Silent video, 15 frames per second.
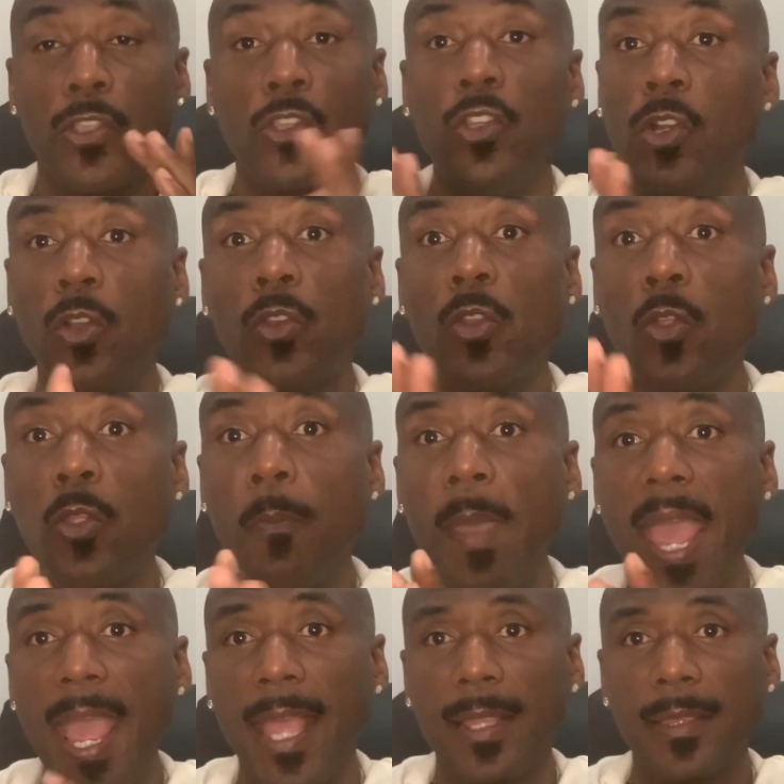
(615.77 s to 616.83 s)
You don't know the
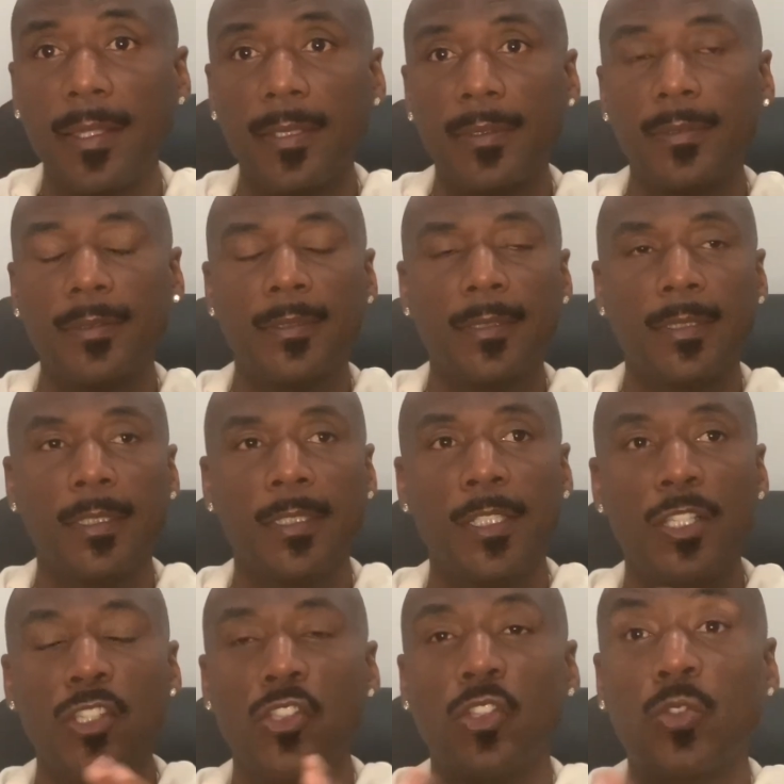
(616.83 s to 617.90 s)
path.
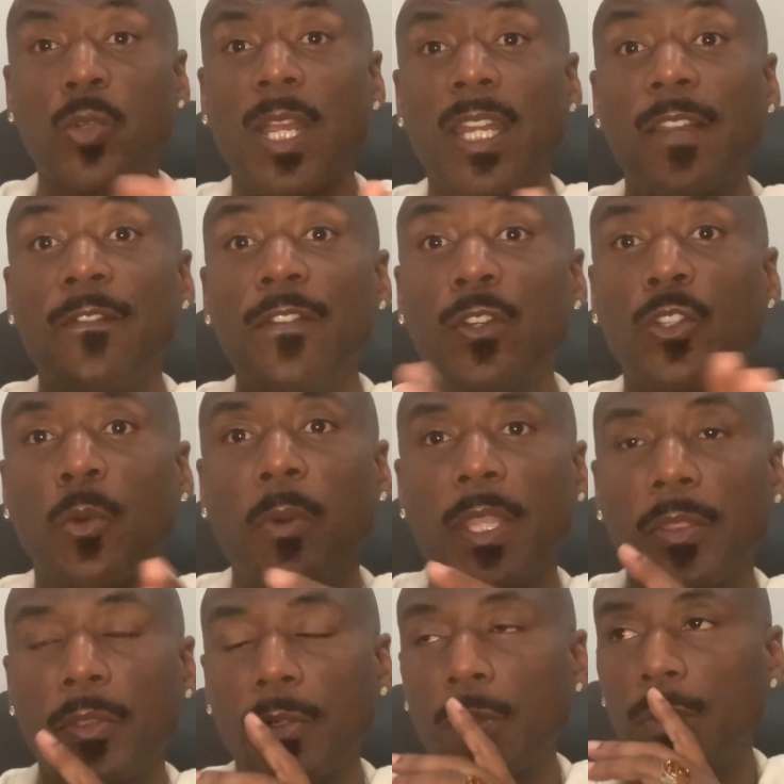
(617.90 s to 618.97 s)
You're trying to feel your
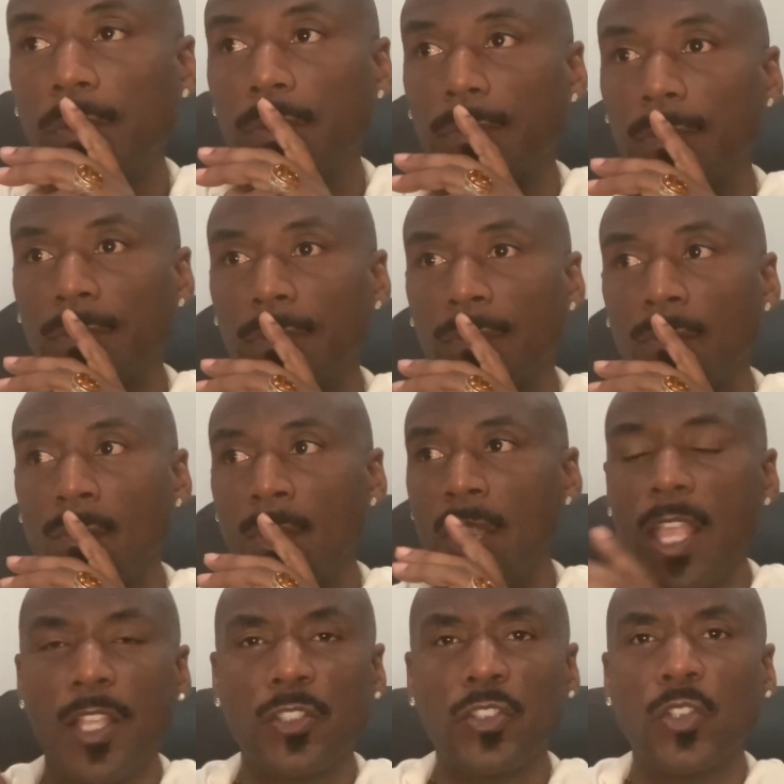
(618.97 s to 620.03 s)
way through.
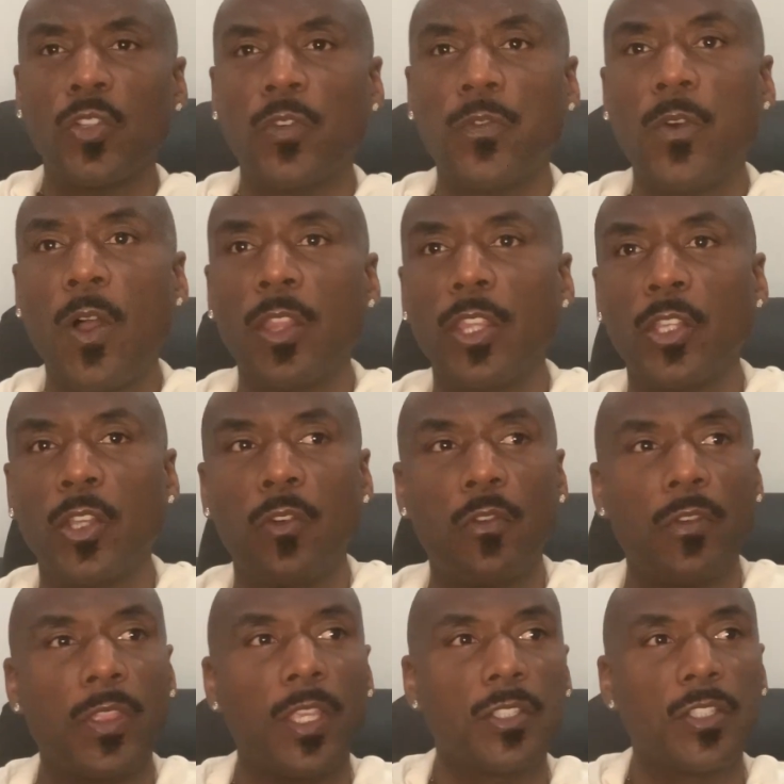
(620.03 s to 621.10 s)
And so you're falling
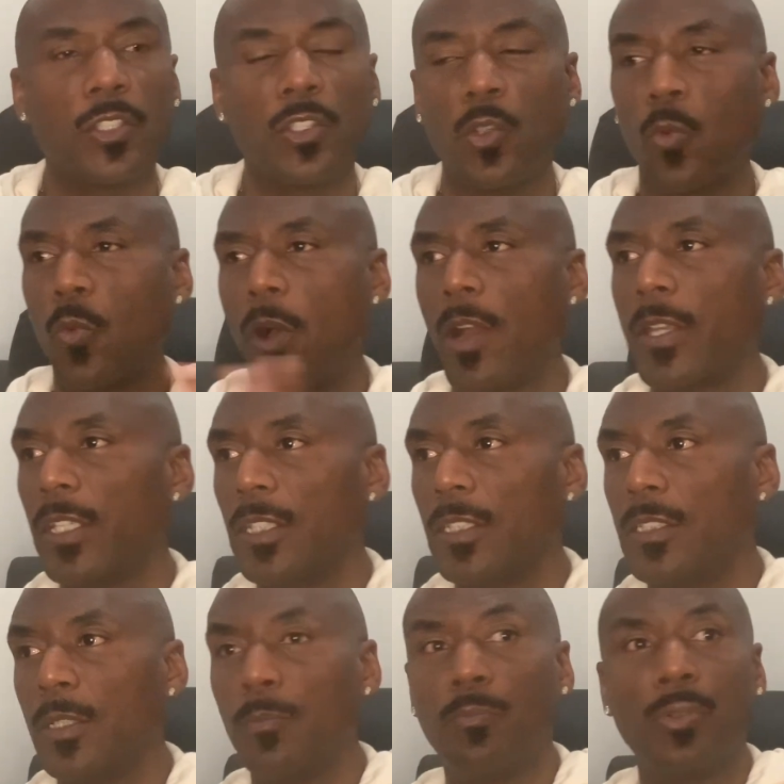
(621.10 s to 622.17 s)
over this and you're walking
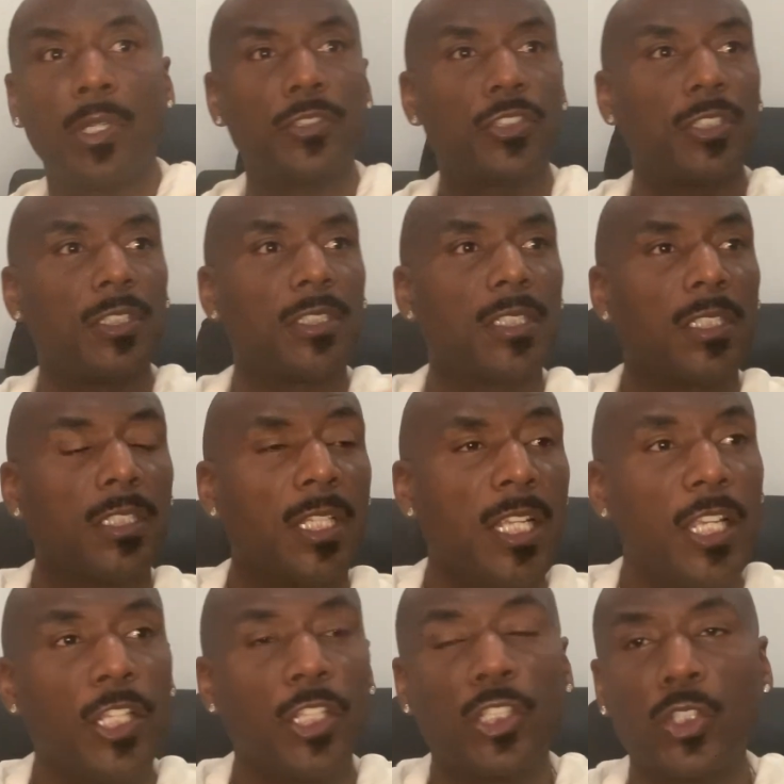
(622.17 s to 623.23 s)
into bushes and
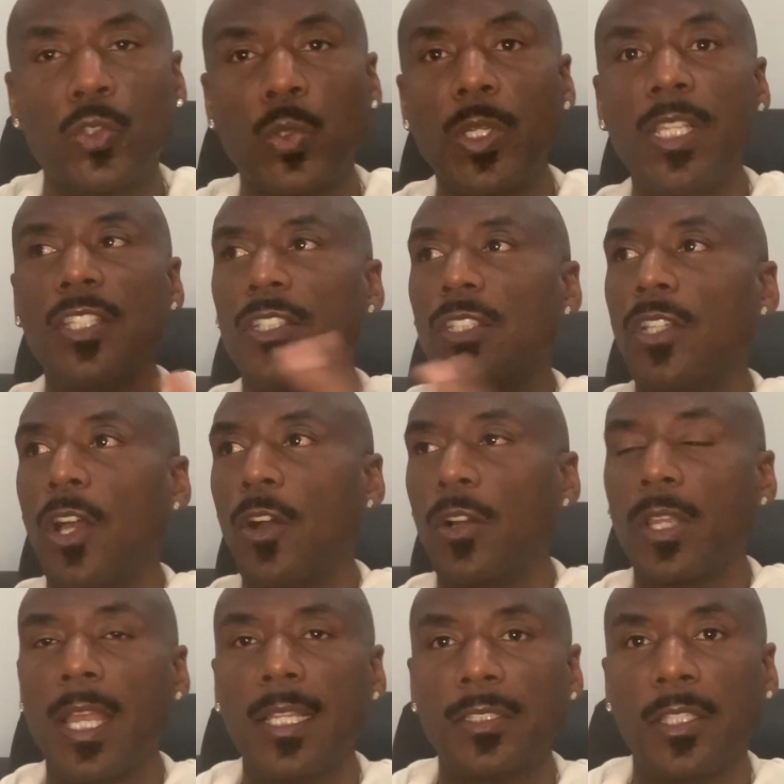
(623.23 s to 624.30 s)
the trees and all
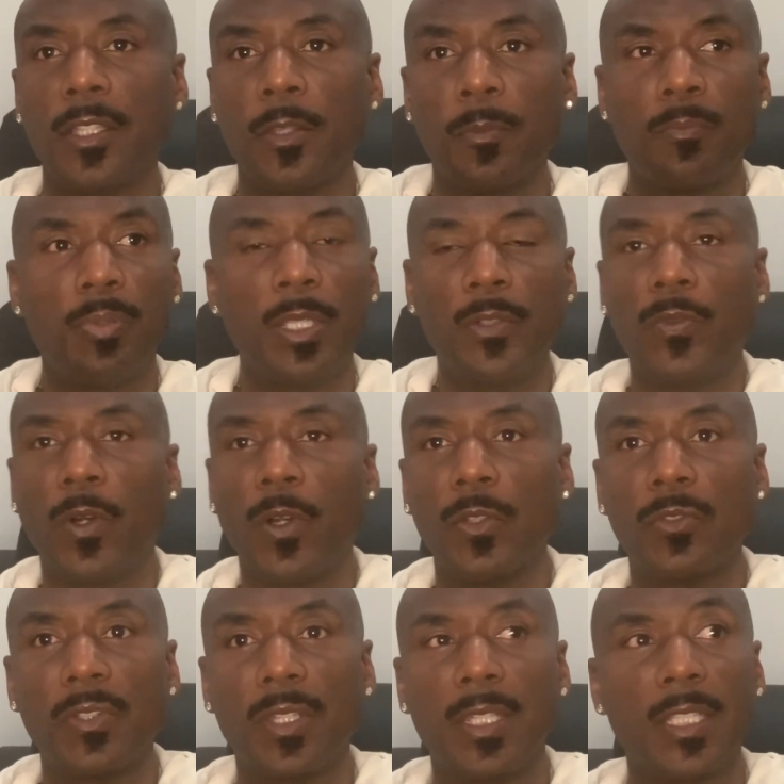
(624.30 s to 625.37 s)
kinds of other
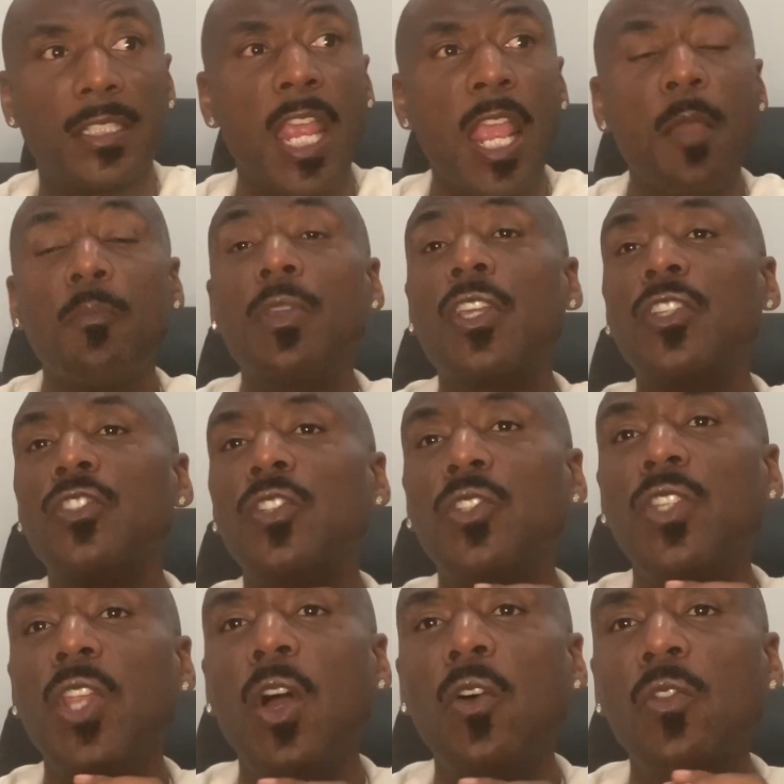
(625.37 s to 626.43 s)
pitfalls and things because you
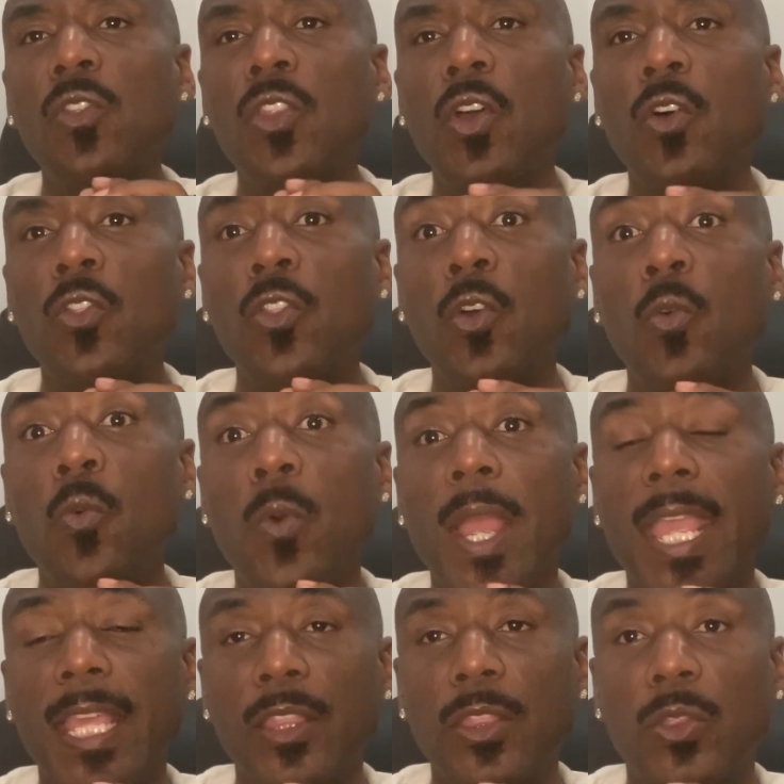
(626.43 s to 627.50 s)
don't know the
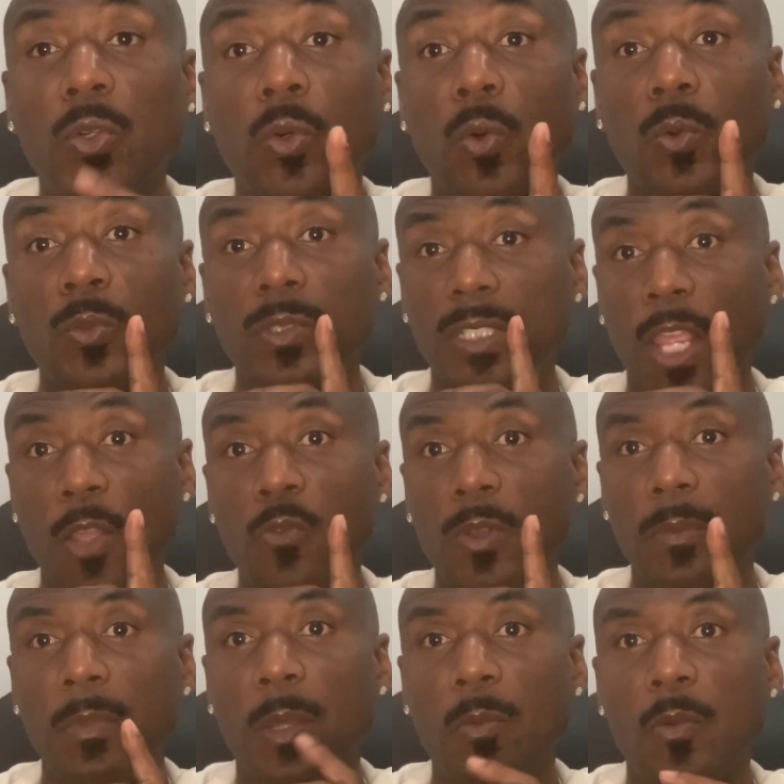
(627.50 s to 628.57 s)
way through. Stay
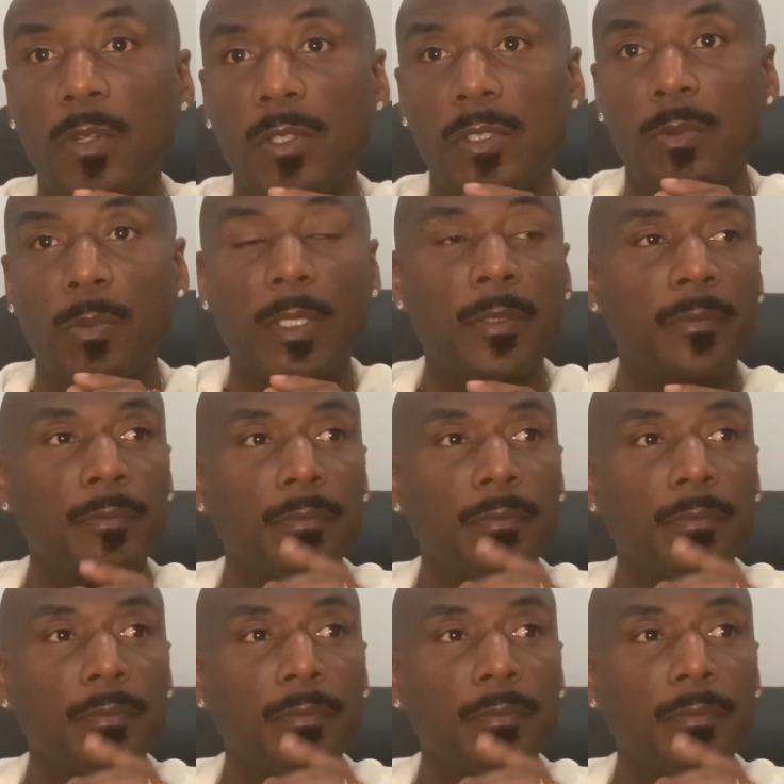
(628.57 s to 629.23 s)
with me, I'm going somewhere.